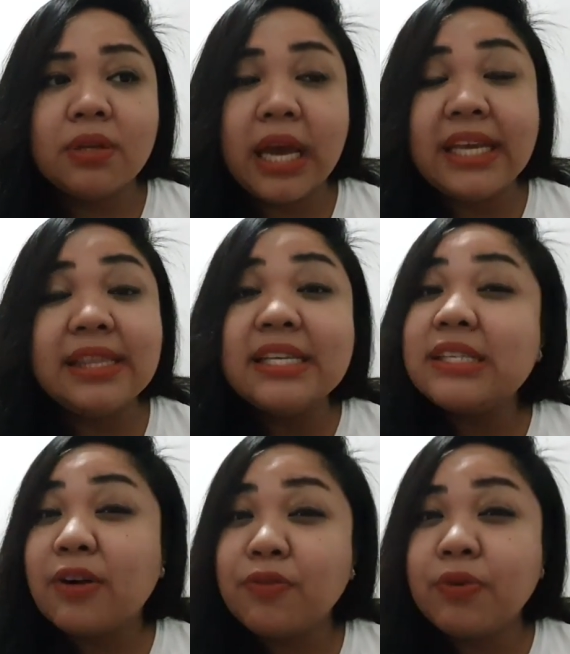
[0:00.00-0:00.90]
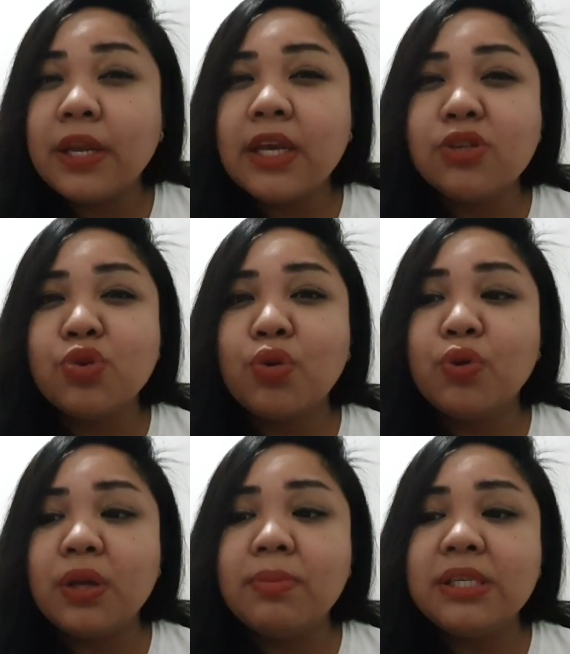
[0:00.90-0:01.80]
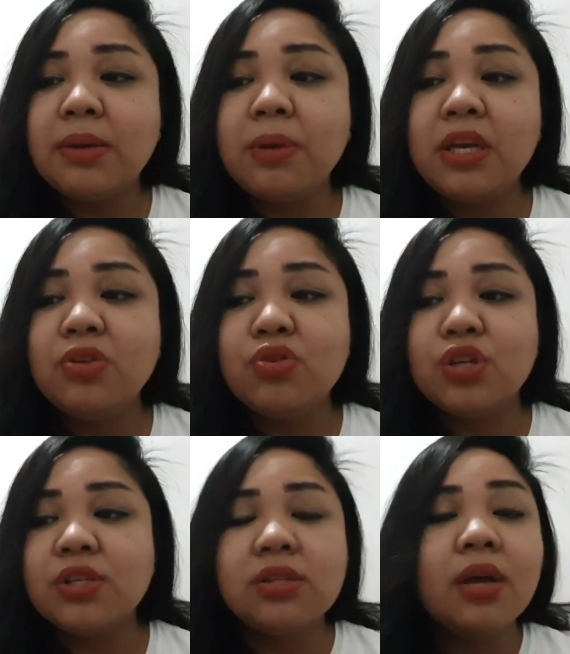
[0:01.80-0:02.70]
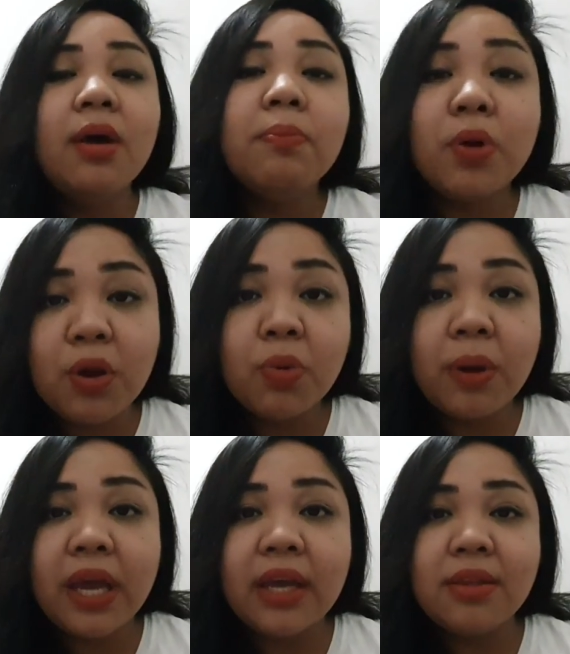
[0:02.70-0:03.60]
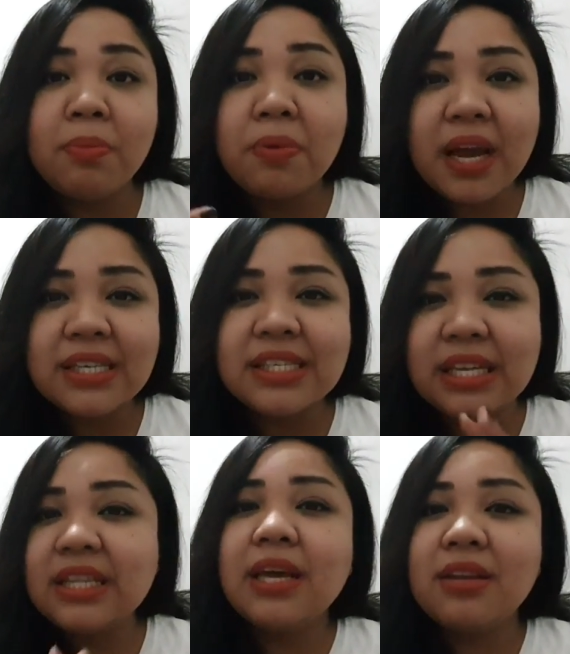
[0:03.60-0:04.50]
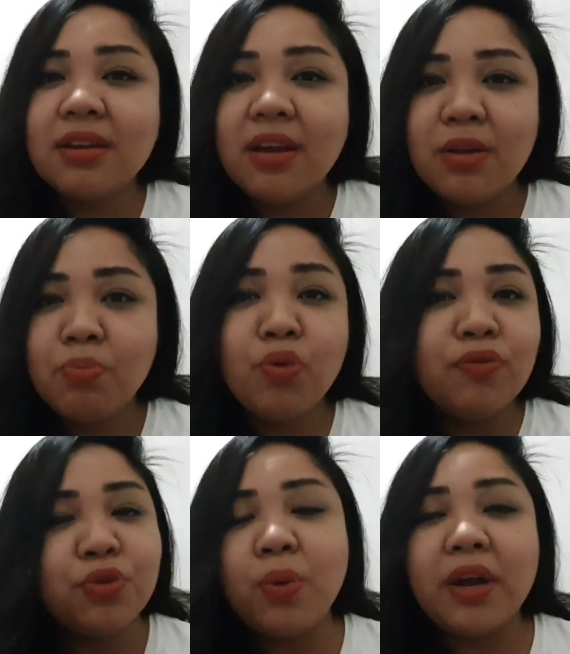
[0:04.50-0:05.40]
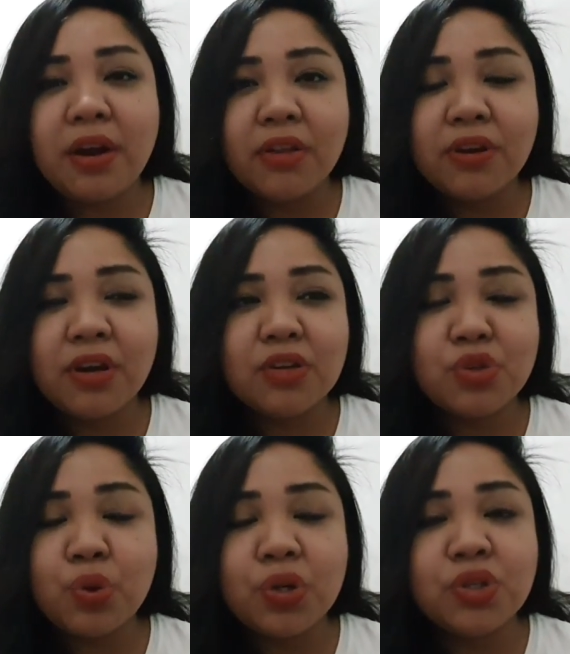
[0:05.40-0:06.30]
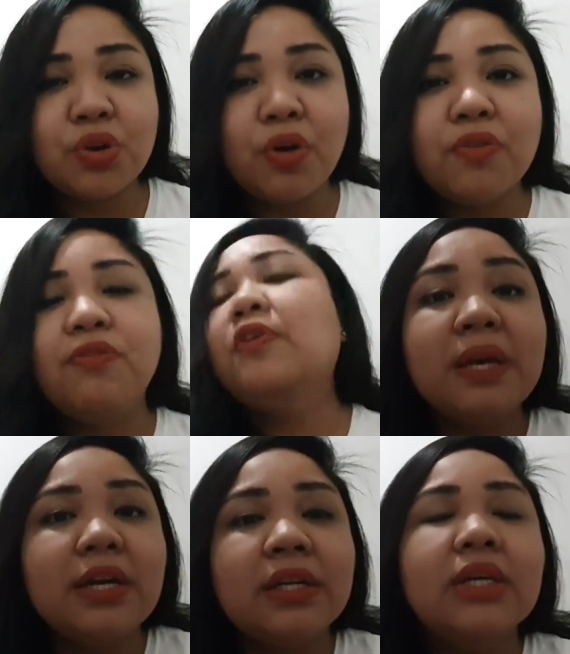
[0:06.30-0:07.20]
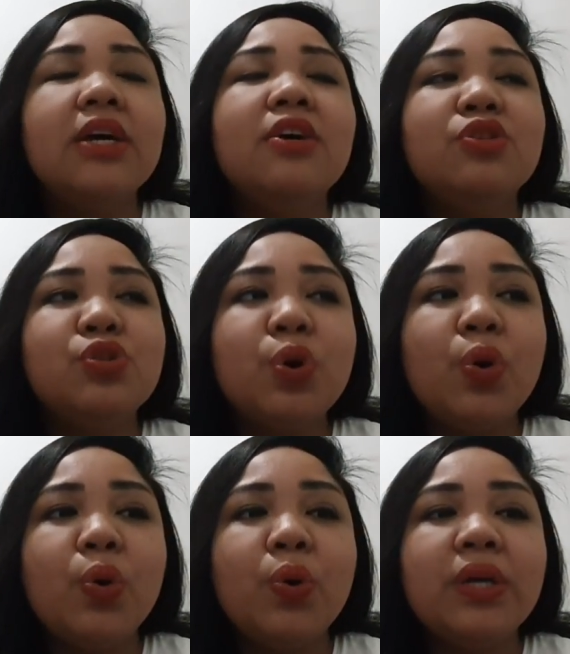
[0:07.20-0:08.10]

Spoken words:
hindi self-weaning. So yung ibig sabihin, you just pull away the breast and then move to another source of milk. So,